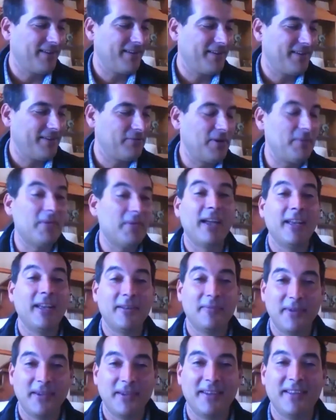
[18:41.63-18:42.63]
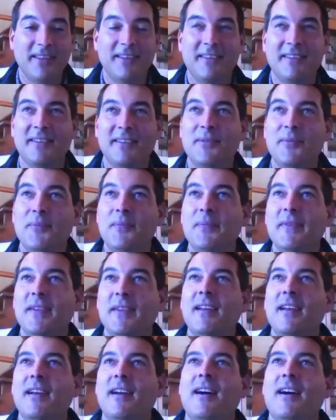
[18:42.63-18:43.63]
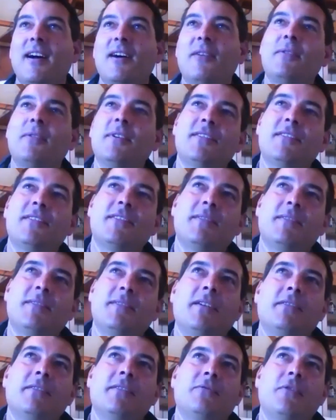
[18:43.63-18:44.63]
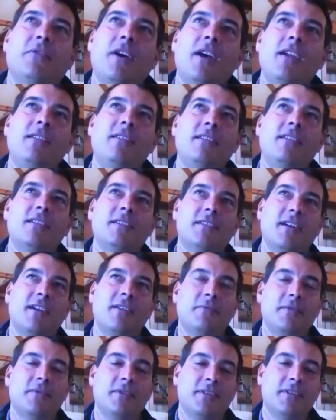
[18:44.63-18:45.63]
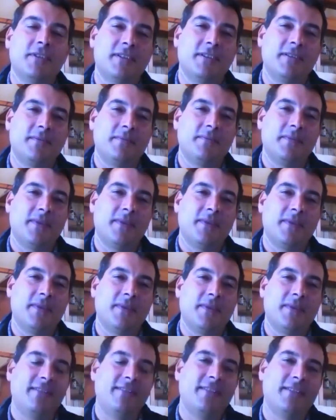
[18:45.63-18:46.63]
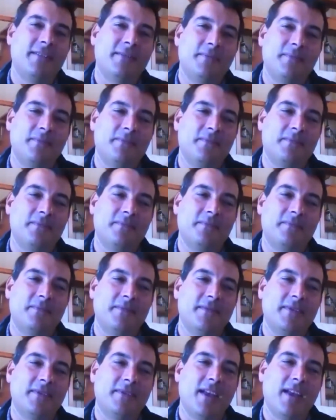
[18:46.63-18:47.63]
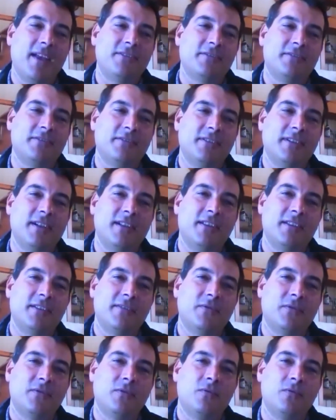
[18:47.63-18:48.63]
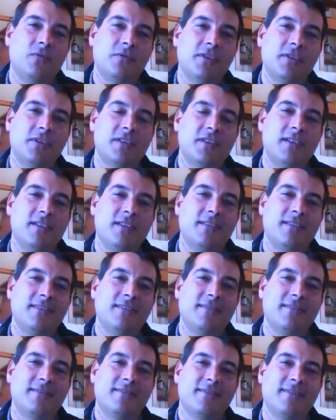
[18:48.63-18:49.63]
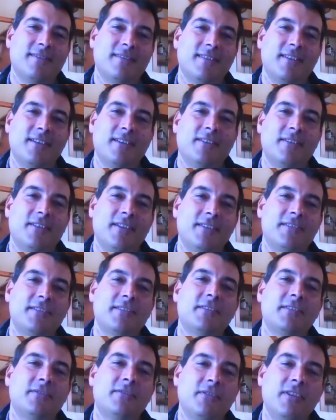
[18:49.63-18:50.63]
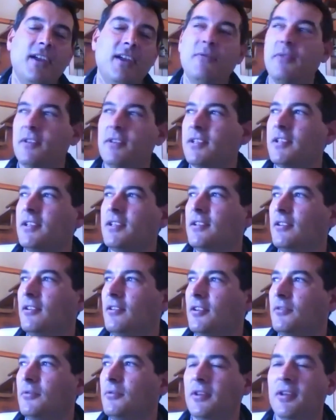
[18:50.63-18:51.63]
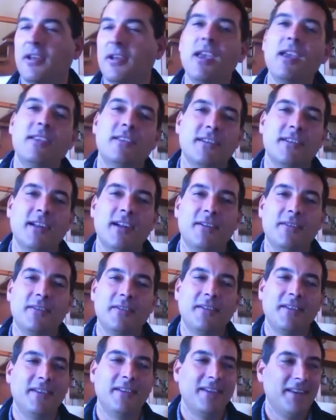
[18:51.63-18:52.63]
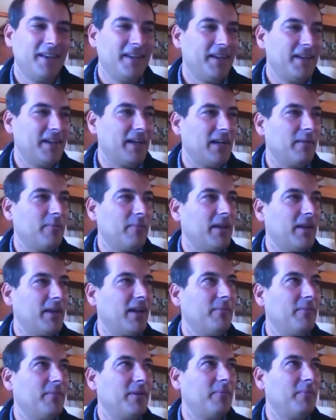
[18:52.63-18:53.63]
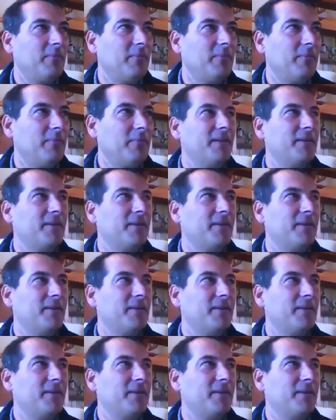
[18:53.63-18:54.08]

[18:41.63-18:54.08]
reminded me that I was about for 8 years. I had national colors for water skiing. Yeah, and still today we ski a lot with the kids now. I mean I'm a bit